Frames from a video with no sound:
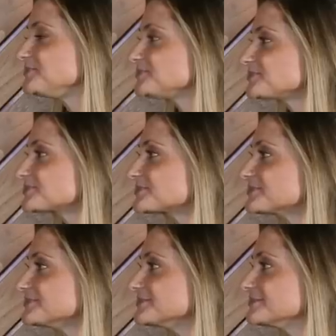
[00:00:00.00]

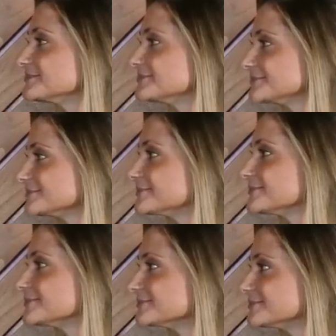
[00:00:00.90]

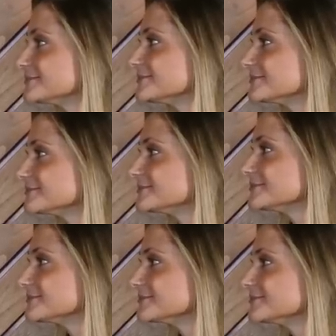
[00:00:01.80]

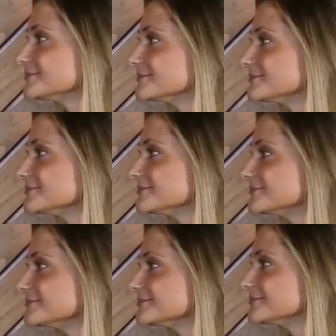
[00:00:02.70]

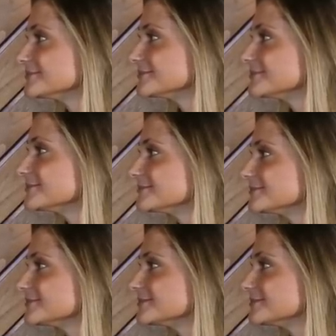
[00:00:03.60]

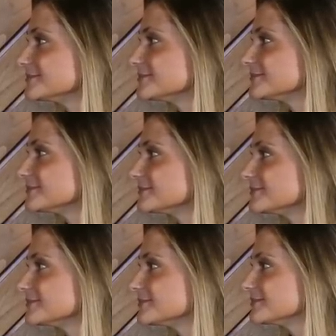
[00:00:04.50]

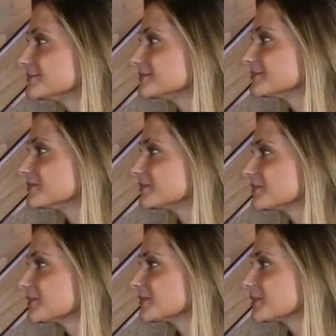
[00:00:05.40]

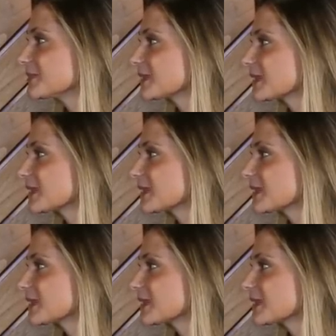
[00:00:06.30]
[no speech]